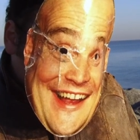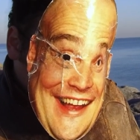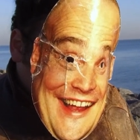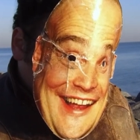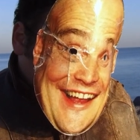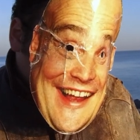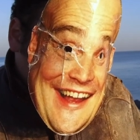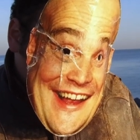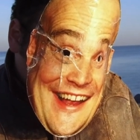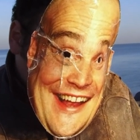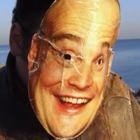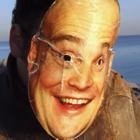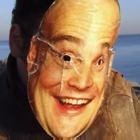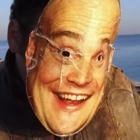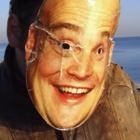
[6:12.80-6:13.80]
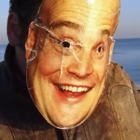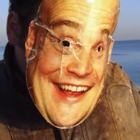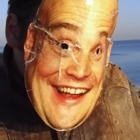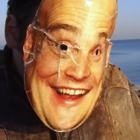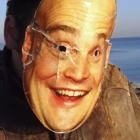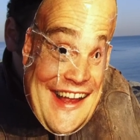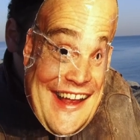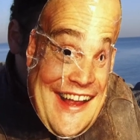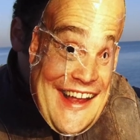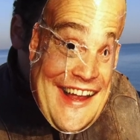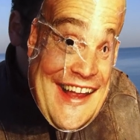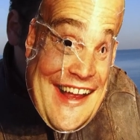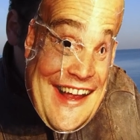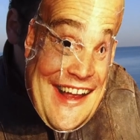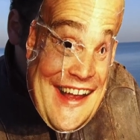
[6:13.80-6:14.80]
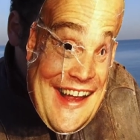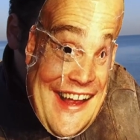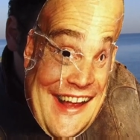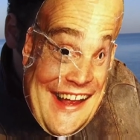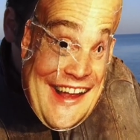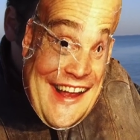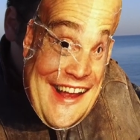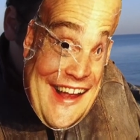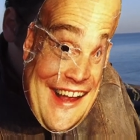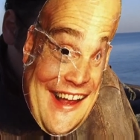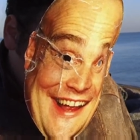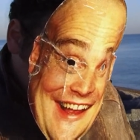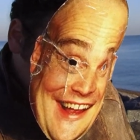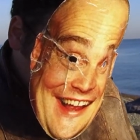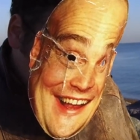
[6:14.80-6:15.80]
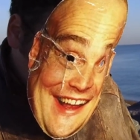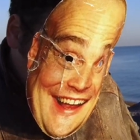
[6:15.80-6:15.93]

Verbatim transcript: he just said it in one go. He's really